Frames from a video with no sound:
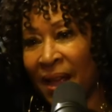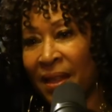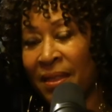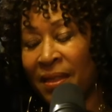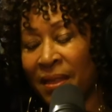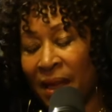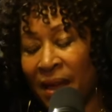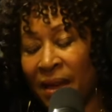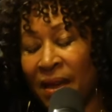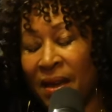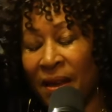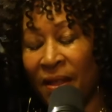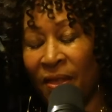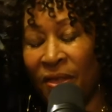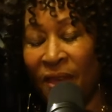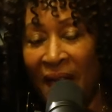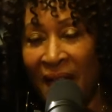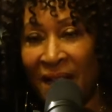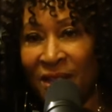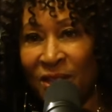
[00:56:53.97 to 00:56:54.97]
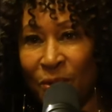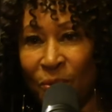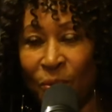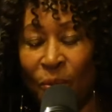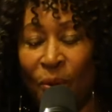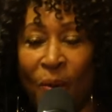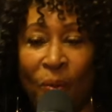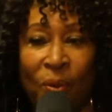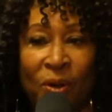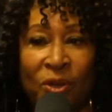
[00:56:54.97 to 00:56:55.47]
and I think
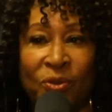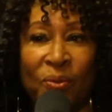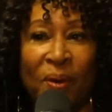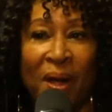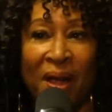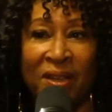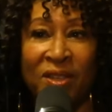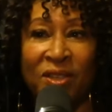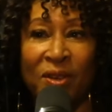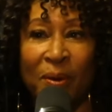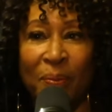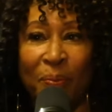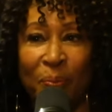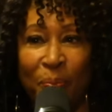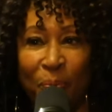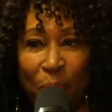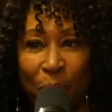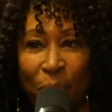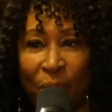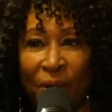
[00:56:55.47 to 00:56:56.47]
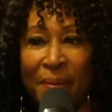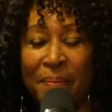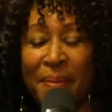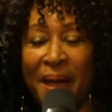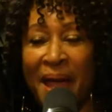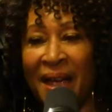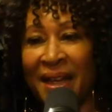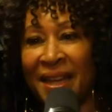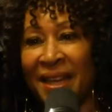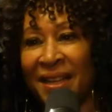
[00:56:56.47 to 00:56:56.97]
that's what we're trying to
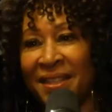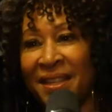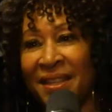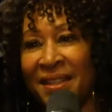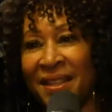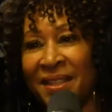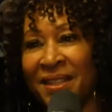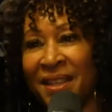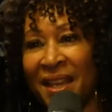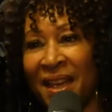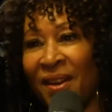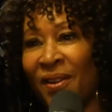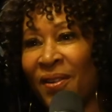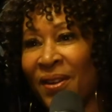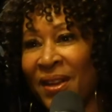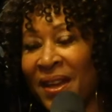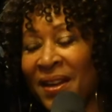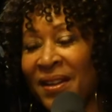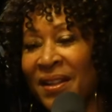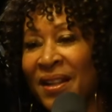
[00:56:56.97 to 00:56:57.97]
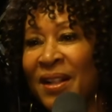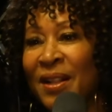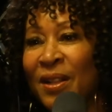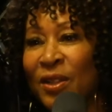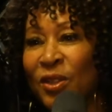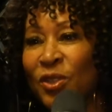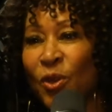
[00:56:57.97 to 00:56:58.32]
bring back into this area.